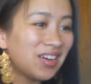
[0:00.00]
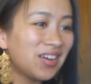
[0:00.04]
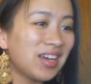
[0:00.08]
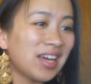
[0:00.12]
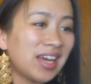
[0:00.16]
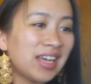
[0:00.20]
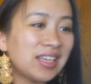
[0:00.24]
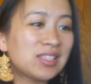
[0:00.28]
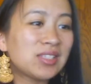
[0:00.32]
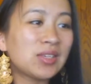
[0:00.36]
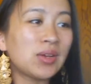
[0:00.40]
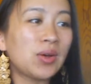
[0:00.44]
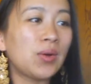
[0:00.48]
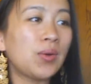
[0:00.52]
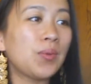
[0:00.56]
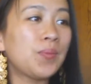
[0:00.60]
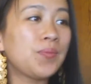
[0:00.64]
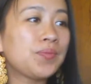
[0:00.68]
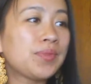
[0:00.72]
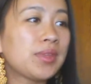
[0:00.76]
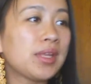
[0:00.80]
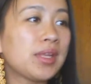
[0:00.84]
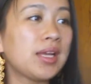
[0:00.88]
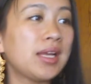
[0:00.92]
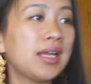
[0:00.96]
Okay,
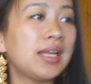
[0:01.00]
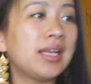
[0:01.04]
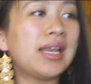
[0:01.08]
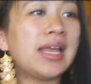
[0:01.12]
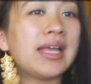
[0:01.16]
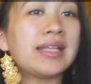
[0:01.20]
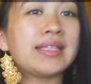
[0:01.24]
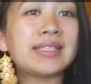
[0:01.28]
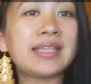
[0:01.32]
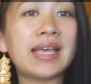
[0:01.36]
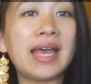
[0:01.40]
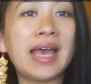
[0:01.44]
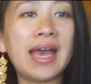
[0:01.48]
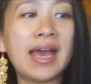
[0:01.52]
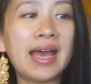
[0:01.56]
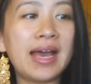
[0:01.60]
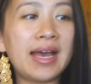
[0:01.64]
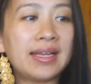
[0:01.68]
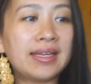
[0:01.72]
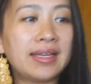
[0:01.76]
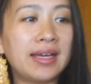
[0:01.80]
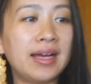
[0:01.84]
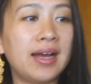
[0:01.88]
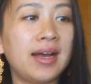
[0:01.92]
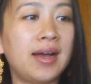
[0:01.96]
so let's
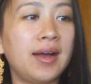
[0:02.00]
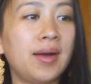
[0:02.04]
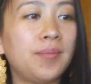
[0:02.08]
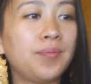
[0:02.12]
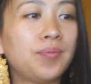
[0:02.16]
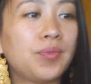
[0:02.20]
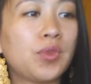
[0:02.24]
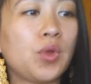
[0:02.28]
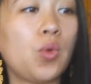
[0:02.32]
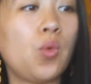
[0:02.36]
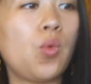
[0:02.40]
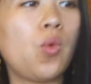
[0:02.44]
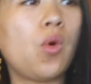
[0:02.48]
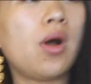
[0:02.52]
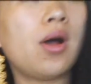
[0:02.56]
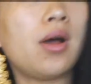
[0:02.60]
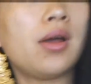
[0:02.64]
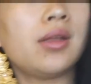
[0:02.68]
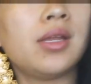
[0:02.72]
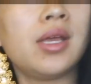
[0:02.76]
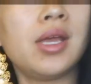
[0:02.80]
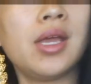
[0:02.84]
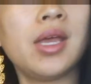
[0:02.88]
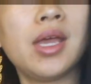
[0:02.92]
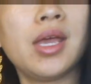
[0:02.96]
add
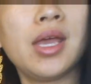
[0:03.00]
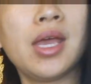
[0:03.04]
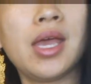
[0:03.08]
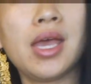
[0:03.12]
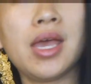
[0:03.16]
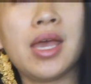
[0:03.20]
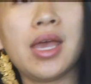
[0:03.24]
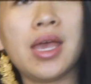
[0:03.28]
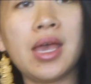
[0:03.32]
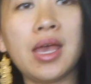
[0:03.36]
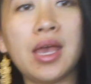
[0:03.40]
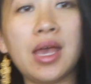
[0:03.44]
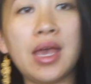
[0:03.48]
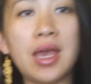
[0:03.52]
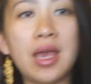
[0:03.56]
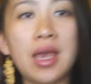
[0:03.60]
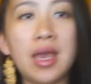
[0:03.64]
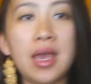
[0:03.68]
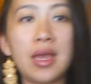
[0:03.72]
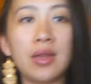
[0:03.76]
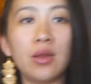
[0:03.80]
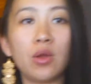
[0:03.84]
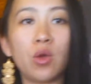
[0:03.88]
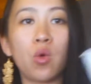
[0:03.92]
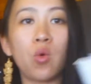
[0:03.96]
1
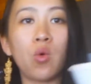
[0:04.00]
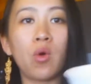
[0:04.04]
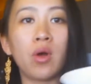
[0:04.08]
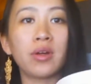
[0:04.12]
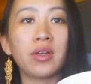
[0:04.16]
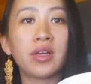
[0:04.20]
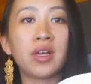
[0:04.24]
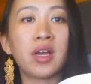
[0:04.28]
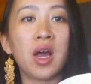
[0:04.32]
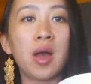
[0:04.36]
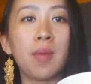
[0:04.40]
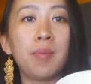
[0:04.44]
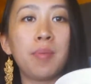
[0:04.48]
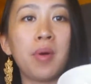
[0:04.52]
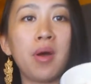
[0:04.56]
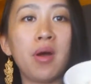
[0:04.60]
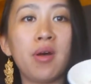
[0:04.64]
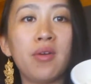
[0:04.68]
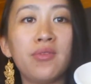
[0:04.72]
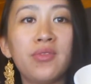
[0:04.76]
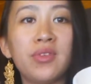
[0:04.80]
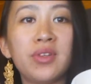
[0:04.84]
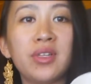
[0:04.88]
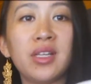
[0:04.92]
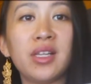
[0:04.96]
1/4 cup
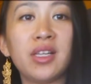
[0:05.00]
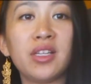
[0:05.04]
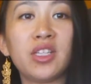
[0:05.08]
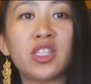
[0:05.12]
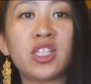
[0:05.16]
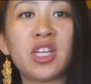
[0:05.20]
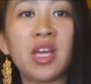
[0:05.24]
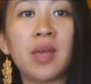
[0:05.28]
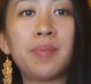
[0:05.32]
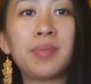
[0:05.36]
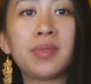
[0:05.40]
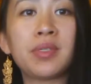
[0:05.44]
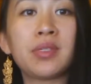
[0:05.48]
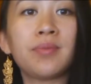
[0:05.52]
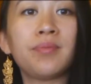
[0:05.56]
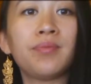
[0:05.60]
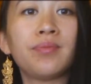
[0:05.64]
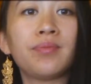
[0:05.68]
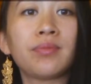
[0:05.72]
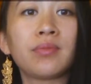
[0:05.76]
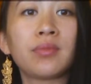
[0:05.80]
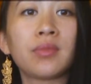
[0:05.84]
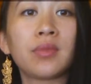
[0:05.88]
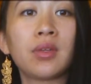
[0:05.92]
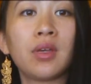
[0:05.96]
of vanilla
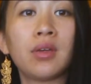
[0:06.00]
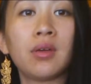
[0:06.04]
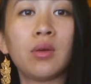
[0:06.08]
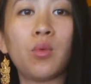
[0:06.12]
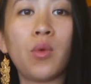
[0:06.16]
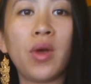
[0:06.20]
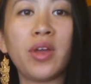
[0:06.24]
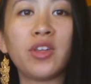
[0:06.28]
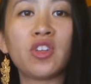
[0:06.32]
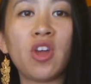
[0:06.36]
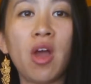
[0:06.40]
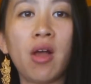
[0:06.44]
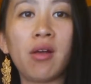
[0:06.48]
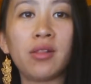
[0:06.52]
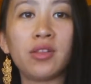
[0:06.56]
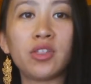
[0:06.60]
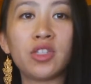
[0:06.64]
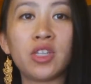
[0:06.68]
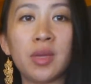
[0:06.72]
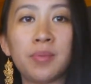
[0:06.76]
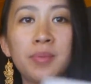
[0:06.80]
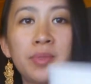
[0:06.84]
chips. white chocolate